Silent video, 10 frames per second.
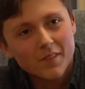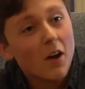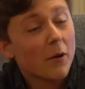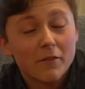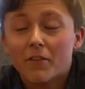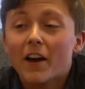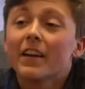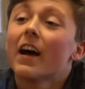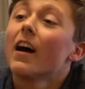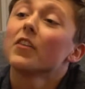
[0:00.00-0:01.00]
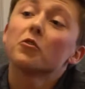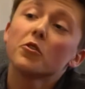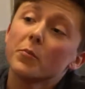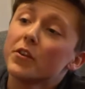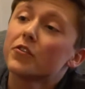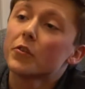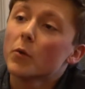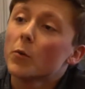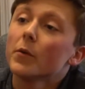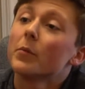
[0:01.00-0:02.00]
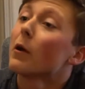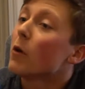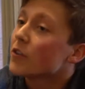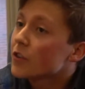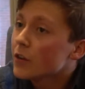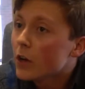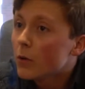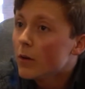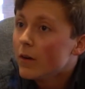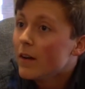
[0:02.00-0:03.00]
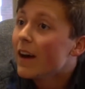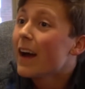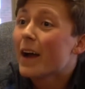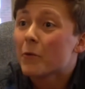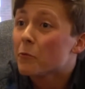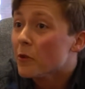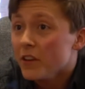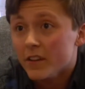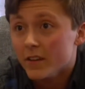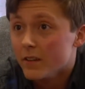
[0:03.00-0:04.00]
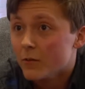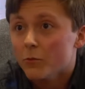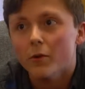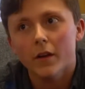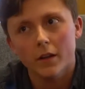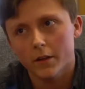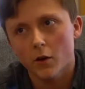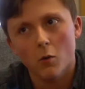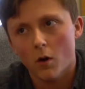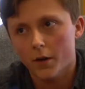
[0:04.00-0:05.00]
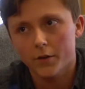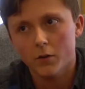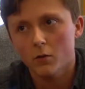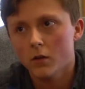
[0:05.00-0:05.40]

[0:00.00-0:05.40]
All right, fine. I'll do your ministry moment, but I want you to know I really, really don't want to.